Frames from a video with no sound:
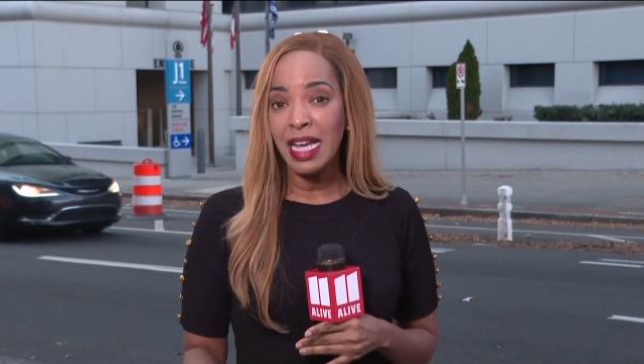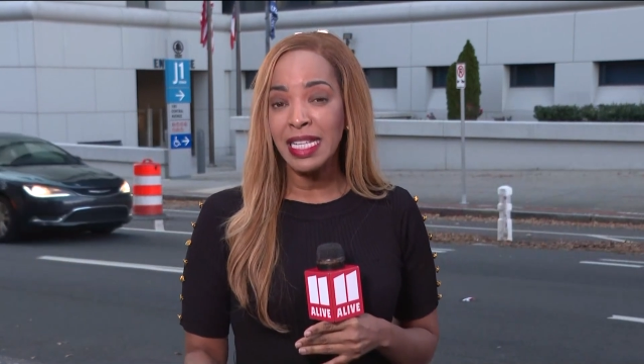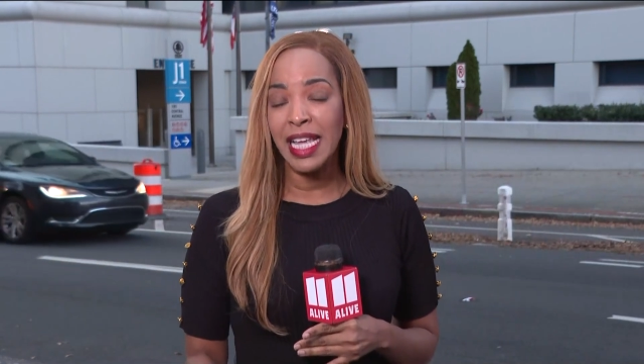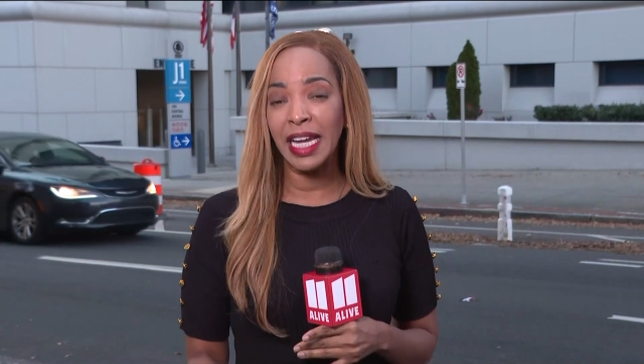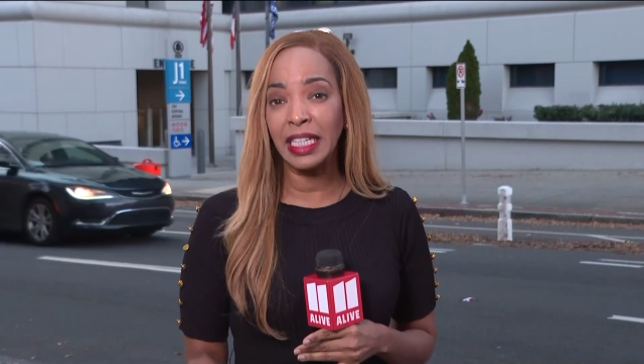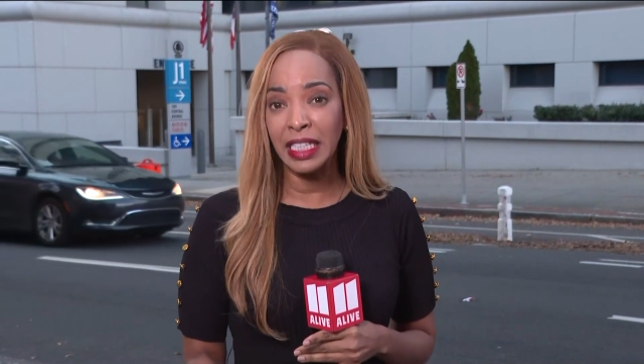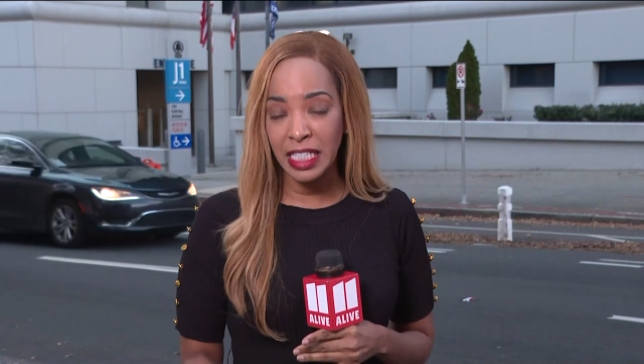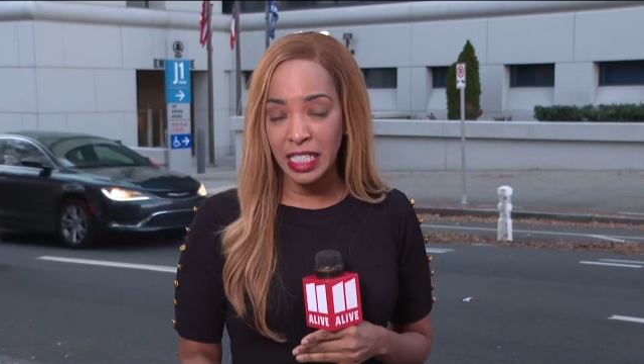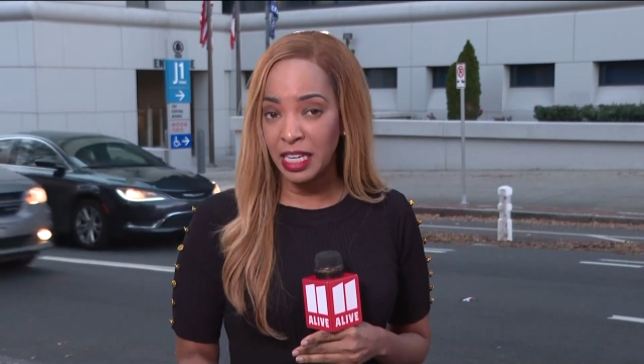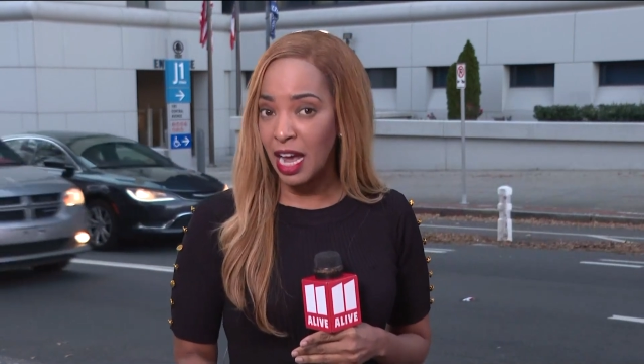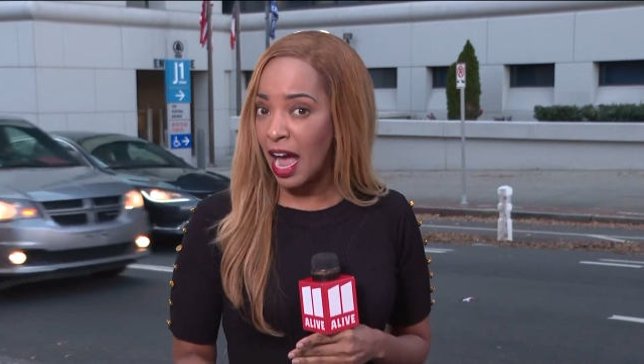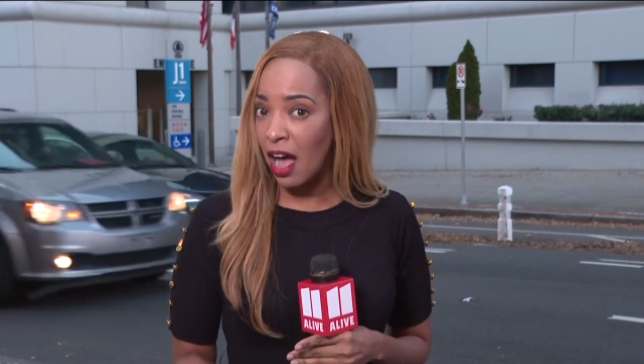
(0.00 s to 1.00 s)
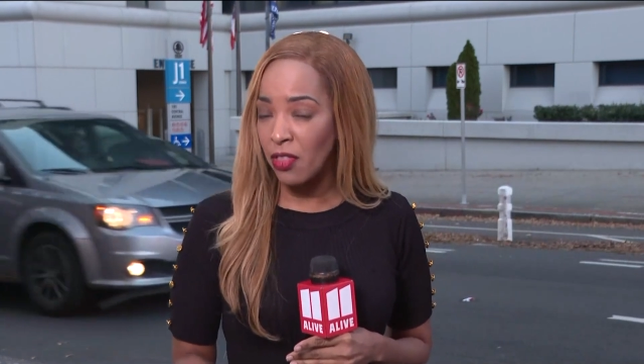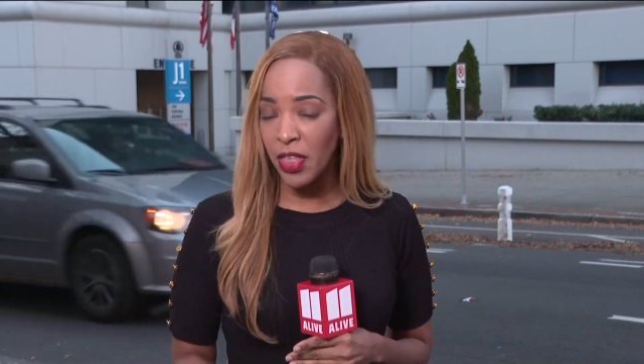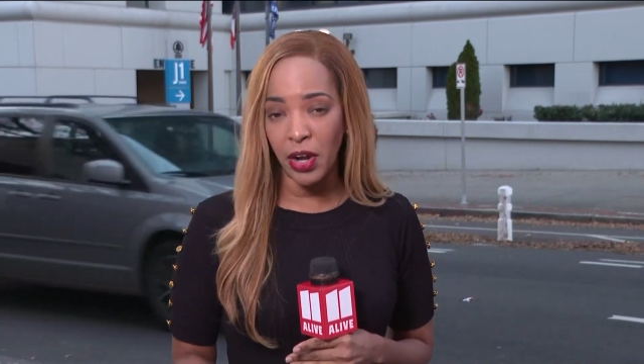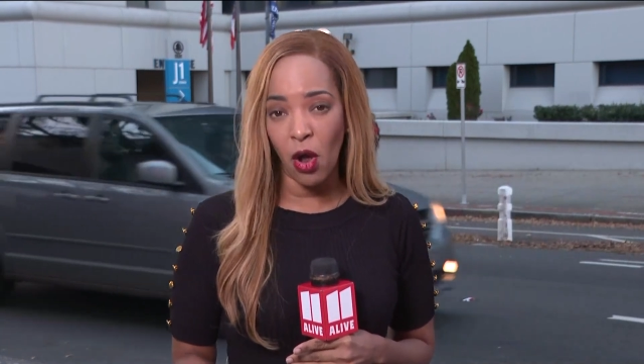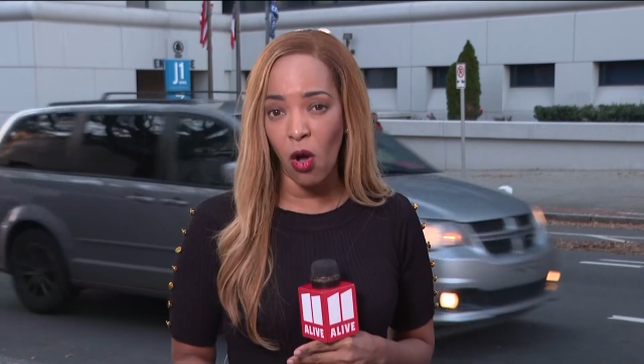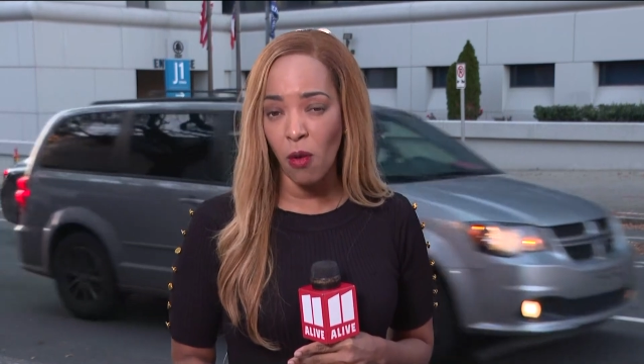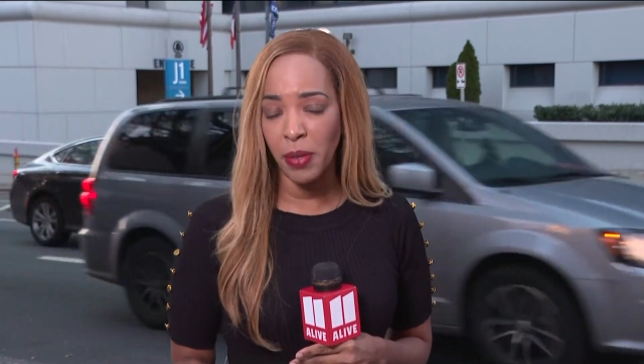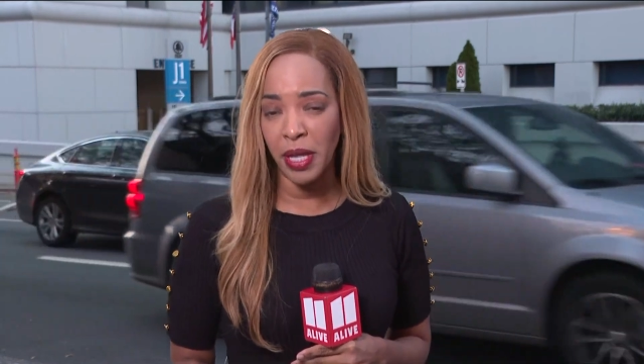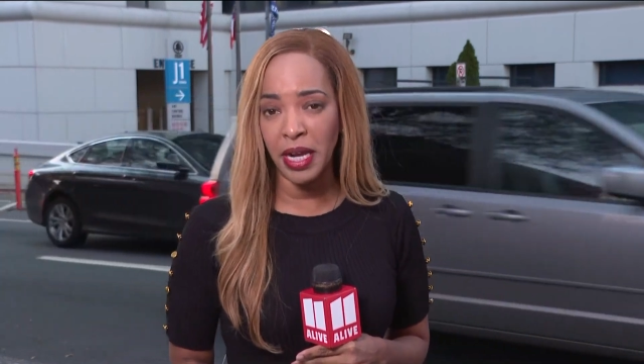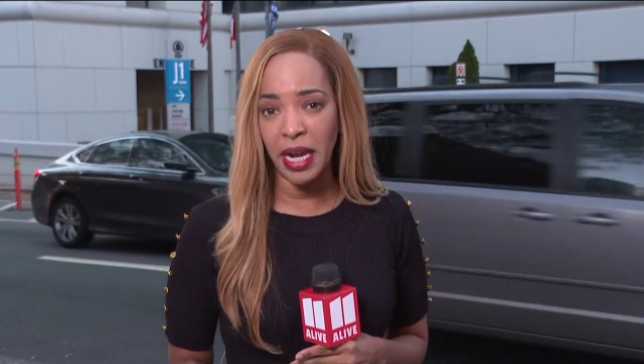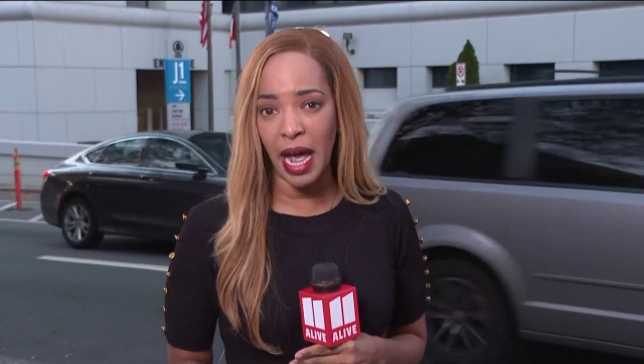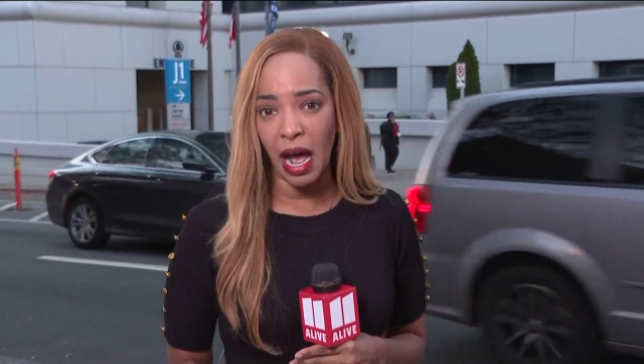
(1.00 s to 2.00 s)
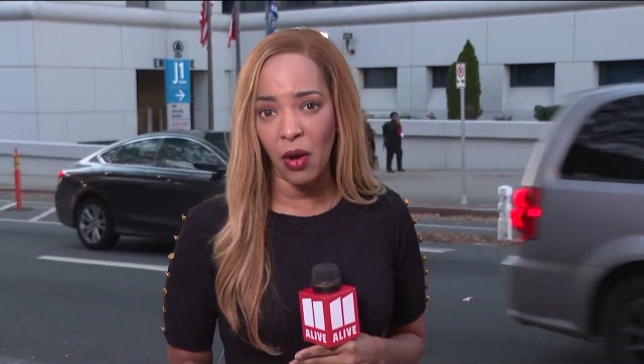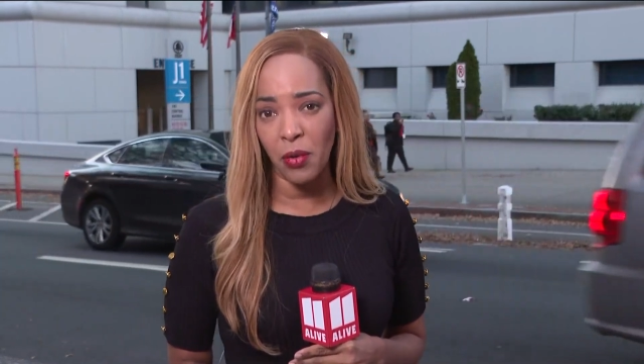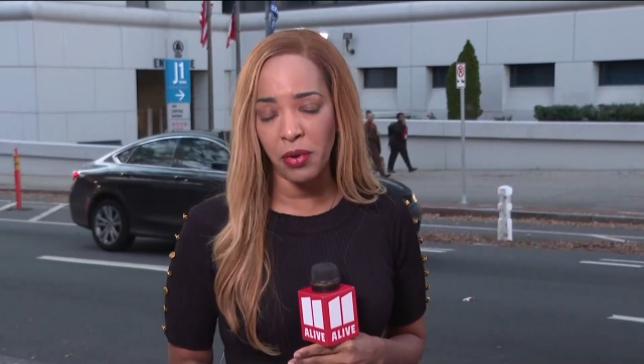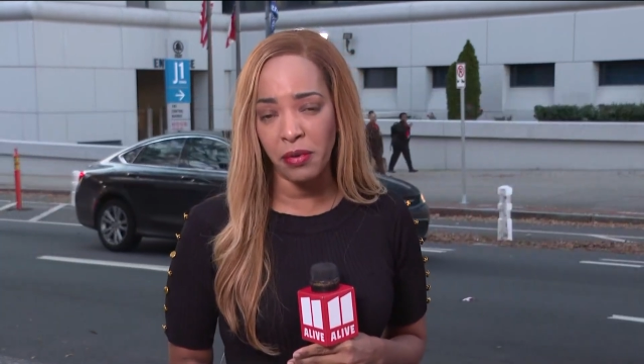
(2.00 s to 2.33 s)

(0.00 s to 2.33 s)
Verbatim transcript: Take a listen to how that all played out.